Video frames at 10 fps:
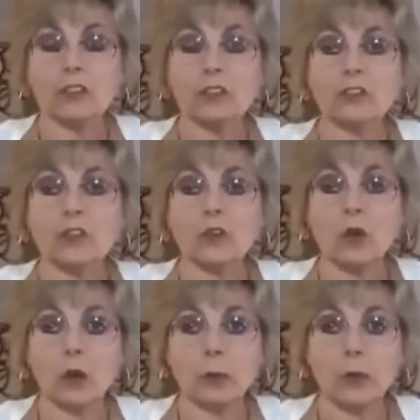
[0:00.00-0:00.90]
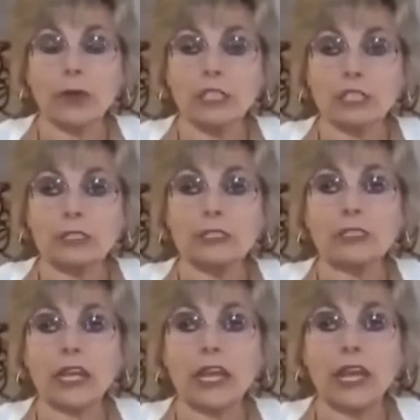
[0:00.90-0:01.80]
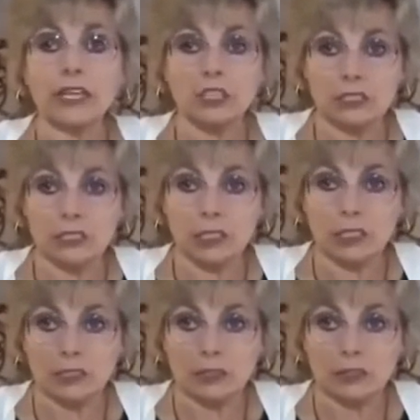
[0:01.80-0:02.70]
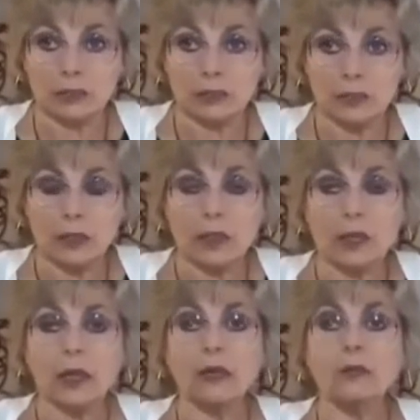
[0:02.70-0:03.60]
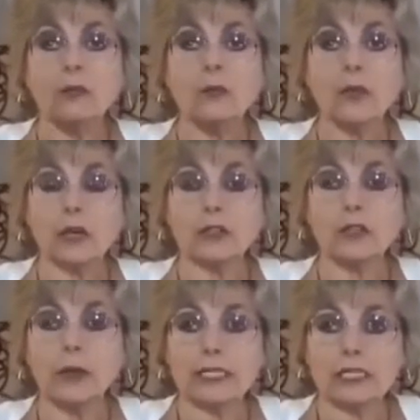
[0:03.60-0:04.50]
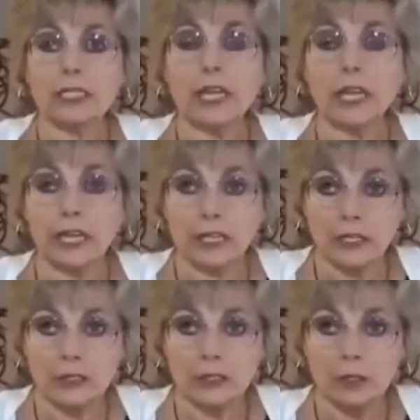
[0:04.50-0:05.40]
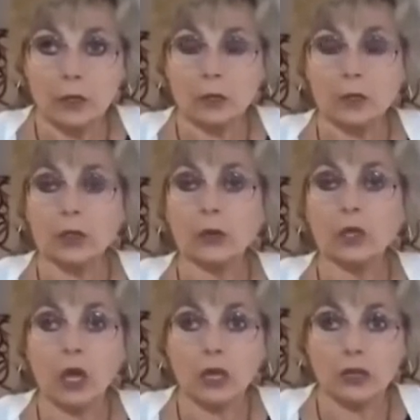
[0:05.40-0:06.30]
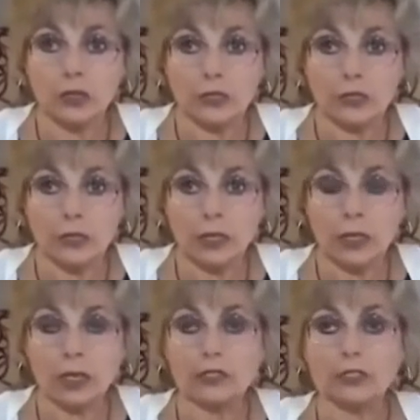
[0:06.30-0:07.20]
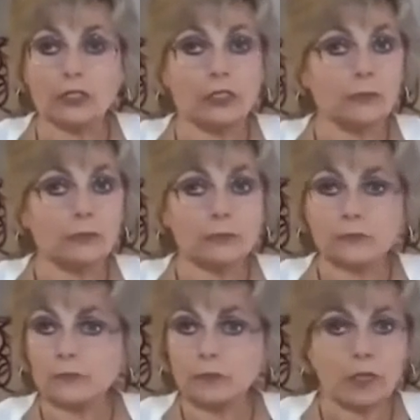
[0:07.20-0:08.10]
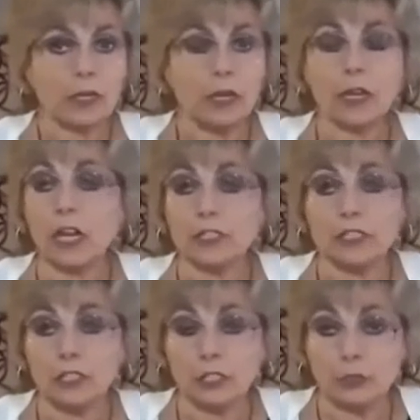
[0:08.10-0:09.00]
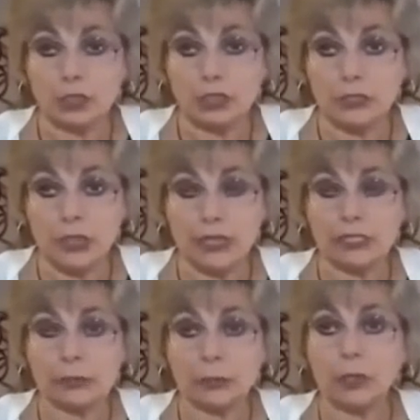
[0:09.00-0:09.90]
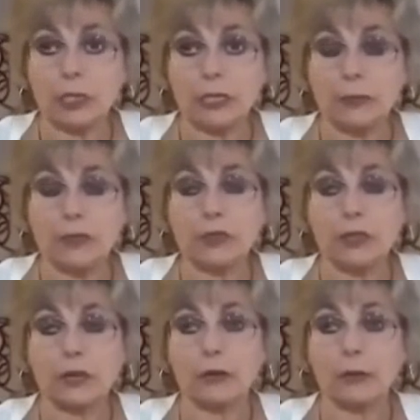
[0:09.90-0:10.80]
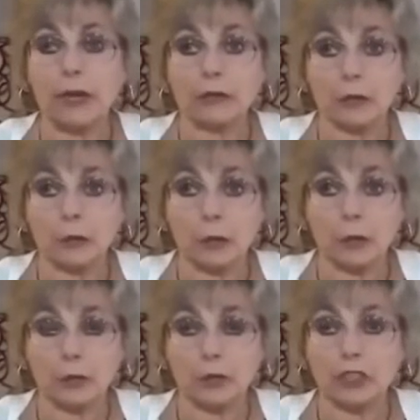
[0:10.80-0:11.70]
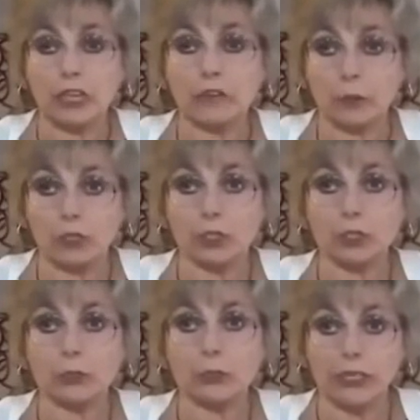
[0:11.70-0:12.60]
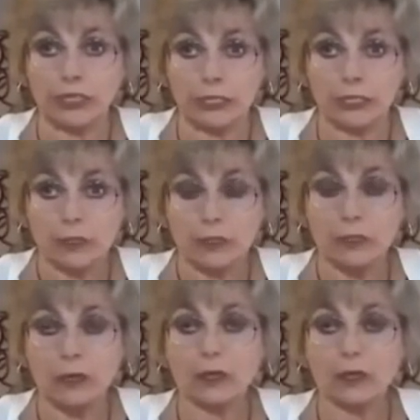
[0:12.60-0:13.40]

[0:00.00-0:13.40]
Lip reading: This is the corporation's agencies. We are USA Inc. We're no longer under a constitution as proclaimed in the Iron Mountain Report, which everyone should read.